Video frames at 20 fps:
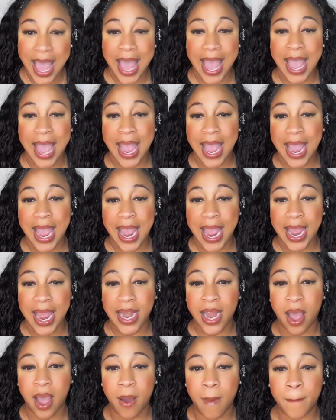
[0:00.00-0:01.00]

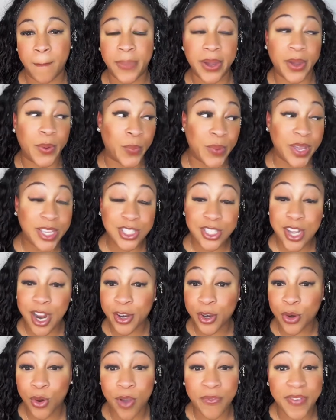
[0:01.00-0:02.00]
But we
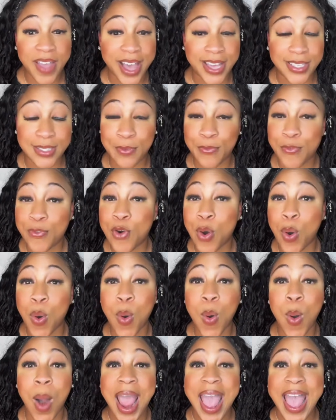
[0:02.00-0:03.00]
started off as
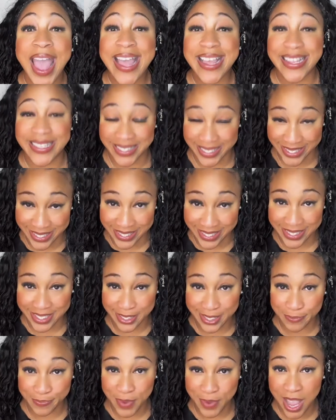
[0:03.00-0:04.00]

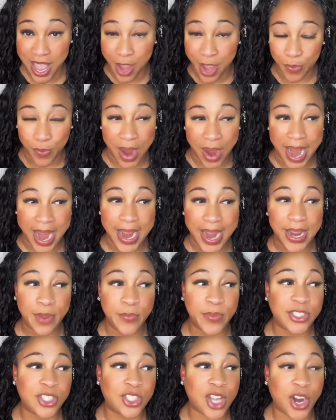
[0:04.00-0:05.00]
friends, right?
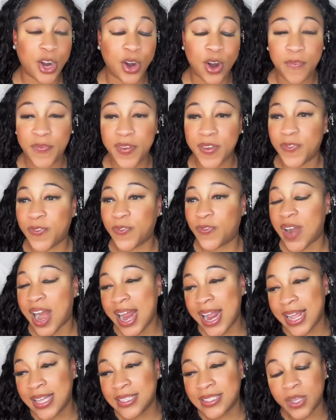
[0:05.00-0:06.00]
We started off as
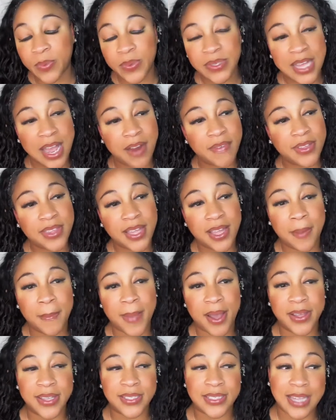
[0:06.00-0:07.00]
friends. It was everything
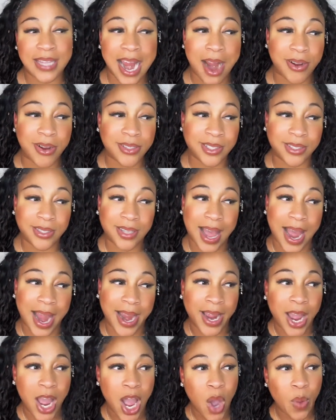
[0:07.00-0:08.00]
about his character.
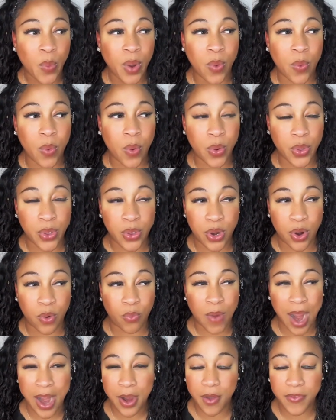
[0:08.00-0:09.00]
Like, we were,
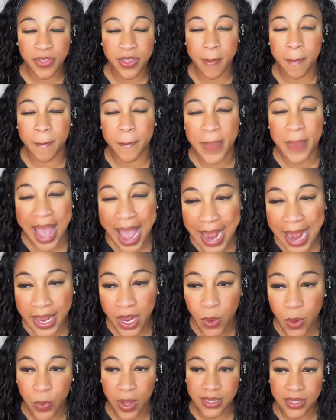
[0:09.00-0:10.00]
right off the back,
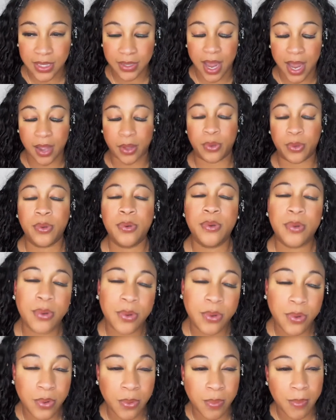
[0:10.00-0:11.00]
it wasn't like,
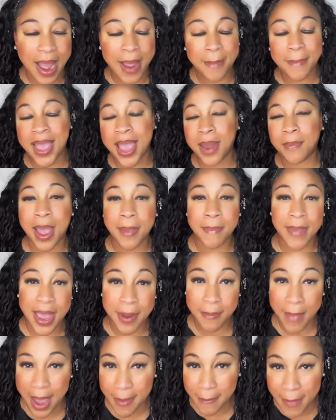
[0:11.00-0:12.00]
ooh, my man, my
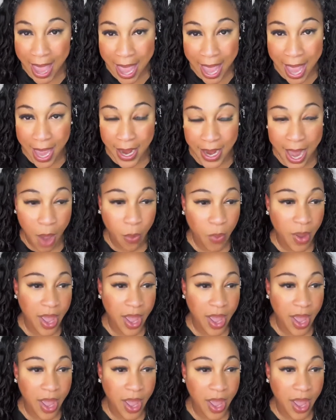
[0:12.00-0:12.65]
man, my man.